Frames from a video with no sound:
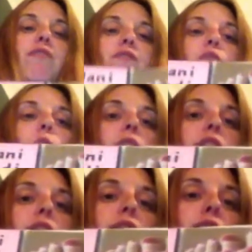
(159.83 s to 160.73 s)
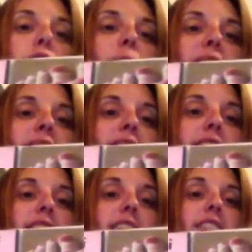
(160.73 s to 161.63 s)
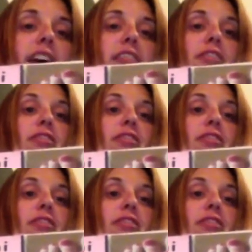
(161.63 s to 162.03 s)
4 4x6s and